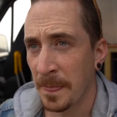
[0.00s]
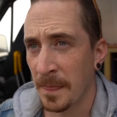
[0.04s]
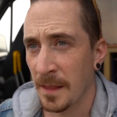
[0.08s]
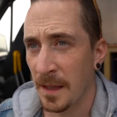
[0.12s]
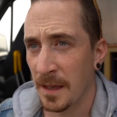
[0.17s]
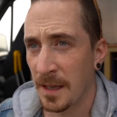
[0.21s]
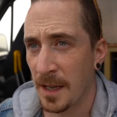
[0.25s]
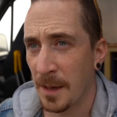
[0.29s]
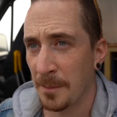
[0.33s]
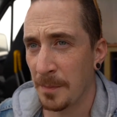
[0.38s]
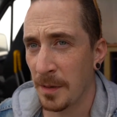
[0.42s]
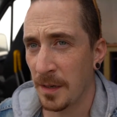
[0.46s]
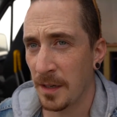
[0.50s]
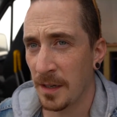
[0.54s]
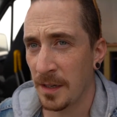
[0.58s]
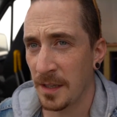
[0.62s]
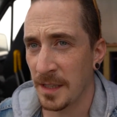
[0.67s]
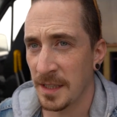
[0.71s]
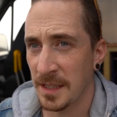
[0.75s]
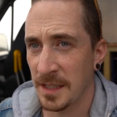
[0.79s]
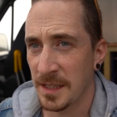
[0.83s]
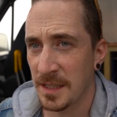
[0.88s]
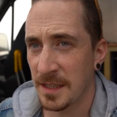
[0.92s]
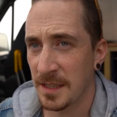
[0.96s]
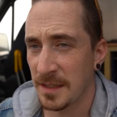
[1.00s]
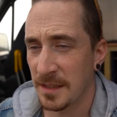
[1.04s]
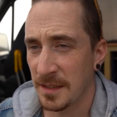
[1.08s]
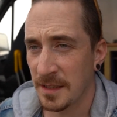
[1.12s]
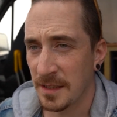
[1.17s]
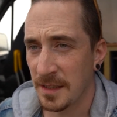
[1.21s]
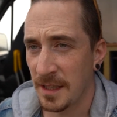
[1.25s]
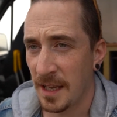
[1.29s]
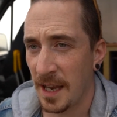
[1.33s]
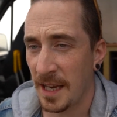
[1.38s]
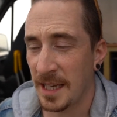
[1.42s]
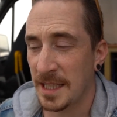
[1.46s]
A couple of like
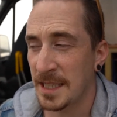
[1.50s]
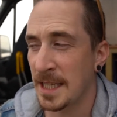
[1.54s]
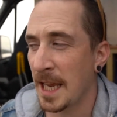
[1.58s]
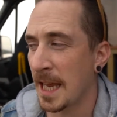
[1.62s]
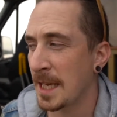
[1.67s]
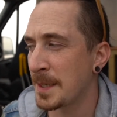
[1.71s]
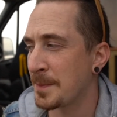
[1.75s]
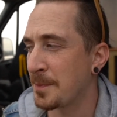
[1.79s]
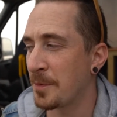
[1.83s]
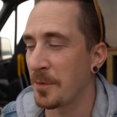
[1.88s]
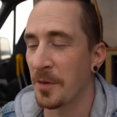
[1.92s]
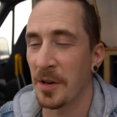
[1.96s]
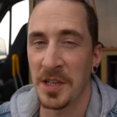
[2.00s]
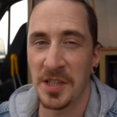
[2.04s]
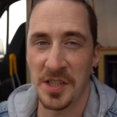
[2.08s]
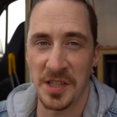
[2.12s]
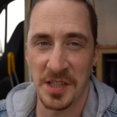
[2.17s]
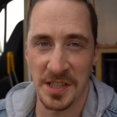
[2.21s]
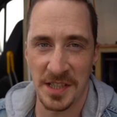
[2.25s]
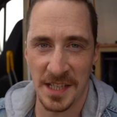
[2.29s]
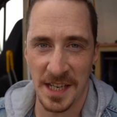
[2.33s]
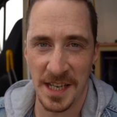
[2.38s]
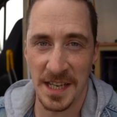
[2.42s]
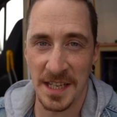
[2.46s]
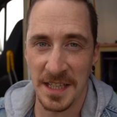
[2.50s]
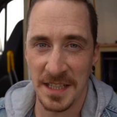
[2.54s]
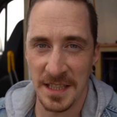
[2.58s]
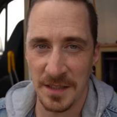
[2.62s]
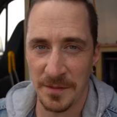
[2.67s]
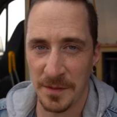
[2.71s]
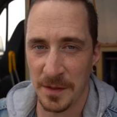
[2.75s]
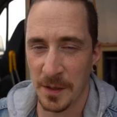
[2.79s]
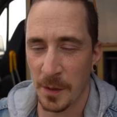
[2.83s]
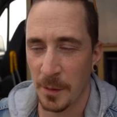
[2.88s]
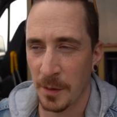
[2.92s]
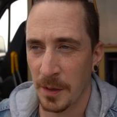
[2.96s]
exasperation days,
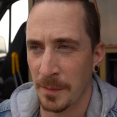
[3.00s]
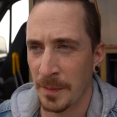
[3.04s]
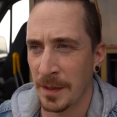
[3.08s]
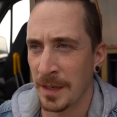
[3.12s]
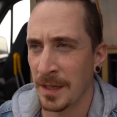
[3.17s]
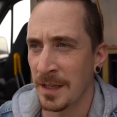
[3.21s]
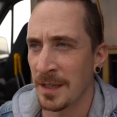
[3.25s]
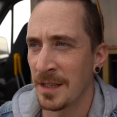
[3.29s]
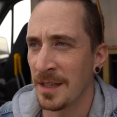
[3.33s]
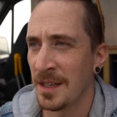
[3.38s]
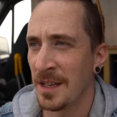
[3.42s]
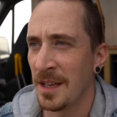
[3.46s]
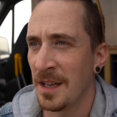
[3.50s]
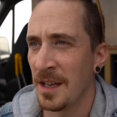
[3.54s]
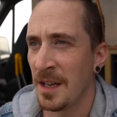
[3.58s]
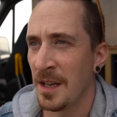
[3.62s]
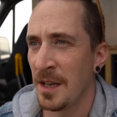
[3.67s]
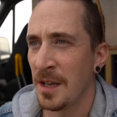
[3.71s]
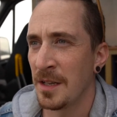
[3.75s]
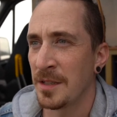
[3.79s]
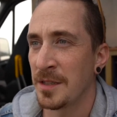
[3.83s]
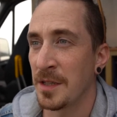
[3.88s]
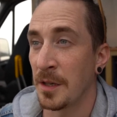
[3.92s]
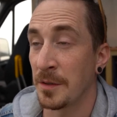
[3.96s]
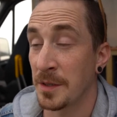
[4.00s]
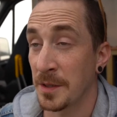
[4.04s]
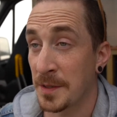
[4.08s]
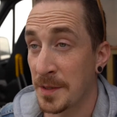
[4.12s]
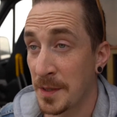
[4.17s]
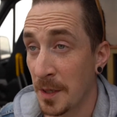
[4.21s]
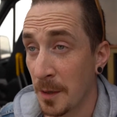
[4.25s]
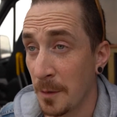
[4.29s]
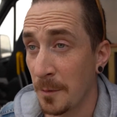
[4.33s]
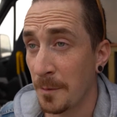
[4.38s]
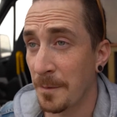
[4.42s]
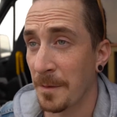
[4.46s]
if you know what I mean. So to
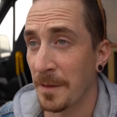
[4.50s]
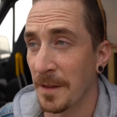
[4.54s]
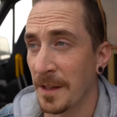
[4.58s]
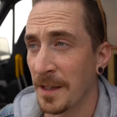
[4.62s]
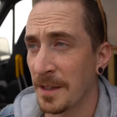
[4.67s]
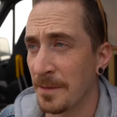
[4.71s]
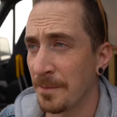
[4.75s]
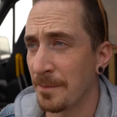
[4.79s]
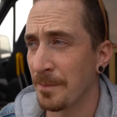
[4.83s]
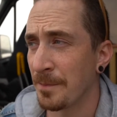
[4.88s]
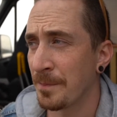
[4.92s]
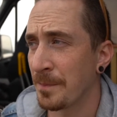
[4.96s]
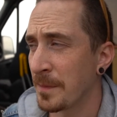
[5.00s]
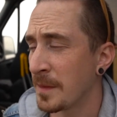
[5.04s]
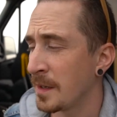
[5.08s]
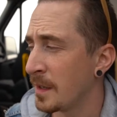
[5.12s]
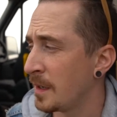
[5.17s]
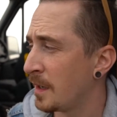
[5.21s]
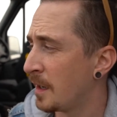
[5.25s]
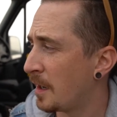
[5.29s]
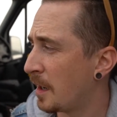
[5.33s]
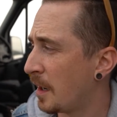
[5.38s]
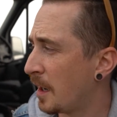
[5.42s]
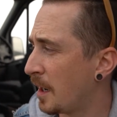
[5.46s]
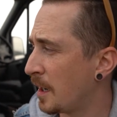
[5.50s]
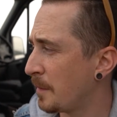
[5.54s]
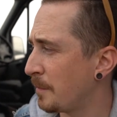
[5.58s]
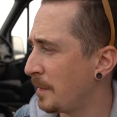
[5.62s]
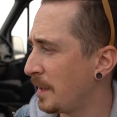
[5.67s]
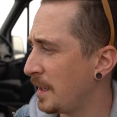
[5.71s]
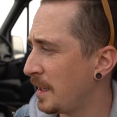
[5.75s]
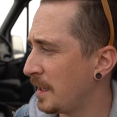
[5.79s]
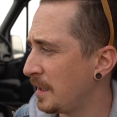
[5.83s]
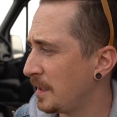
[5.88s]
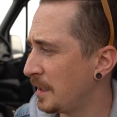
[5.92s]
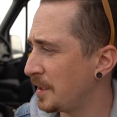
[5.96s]
solve that, I'm
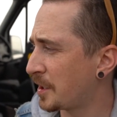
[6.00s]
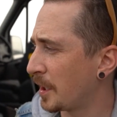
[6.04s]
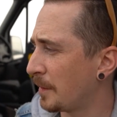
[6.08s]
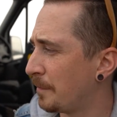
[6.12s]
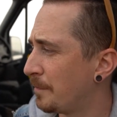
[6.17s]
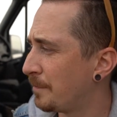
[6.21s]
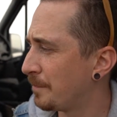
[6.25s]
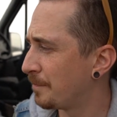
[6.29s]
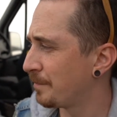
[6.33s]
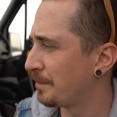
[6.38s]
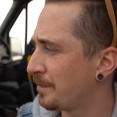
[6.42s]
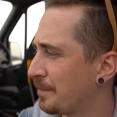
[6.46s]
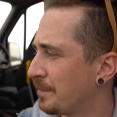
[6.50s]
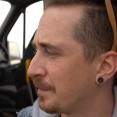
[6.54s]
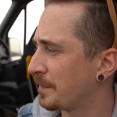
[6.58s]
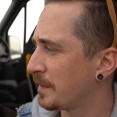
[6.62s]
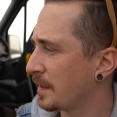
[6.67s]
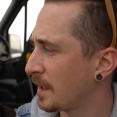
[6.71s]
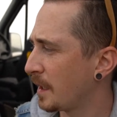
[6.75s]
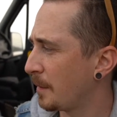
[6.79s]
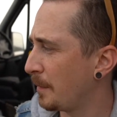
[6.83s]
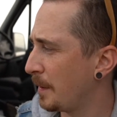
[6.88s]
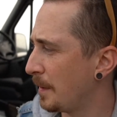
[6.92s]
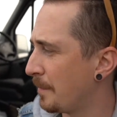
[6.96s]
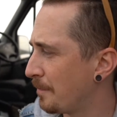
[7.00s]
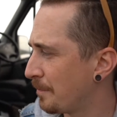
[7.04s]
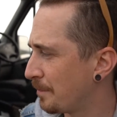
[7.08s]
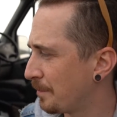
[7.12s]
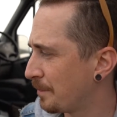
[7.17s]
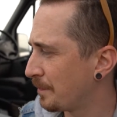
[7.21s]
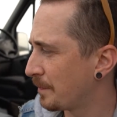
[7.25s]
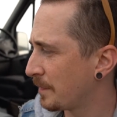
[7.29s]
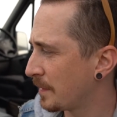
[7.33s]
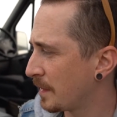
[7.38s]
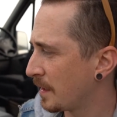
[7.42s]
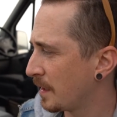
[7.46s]
here. Nishka, come here.
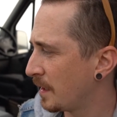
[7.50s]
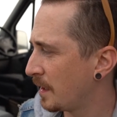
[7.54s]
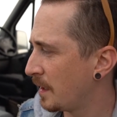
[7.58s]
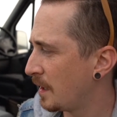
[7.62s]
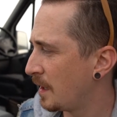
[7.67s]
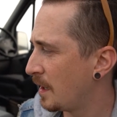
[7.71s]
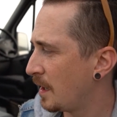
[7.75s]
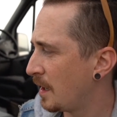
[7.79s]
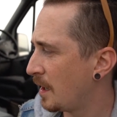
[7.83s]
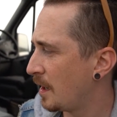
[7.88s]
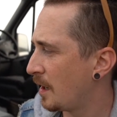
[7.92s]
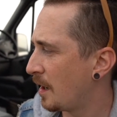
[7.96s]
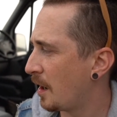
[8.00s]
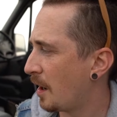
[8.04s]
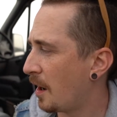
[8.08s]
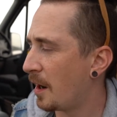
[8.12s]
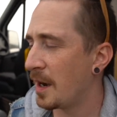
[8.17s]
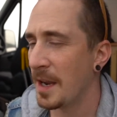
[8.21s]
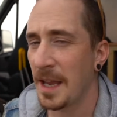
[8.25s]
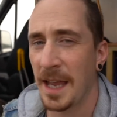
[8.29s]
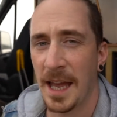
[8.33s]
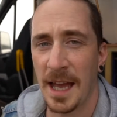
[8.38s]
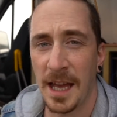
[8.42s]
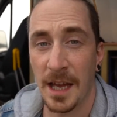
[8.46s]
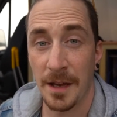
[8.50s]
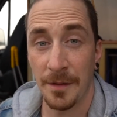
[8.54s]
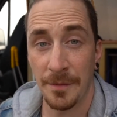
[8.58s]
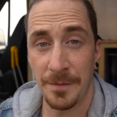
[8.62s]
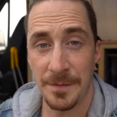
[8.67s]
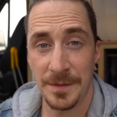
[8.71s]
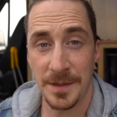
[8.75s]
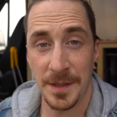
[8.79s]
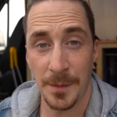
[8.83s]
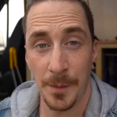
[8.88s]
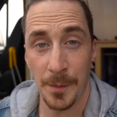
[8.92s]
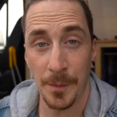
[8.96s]
I have
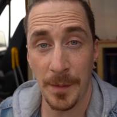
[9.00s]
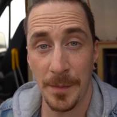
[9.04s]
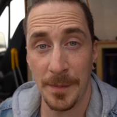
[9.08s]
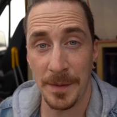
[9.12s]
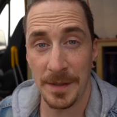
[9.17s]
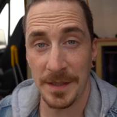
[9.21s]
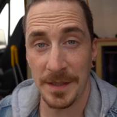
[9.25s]
someone with me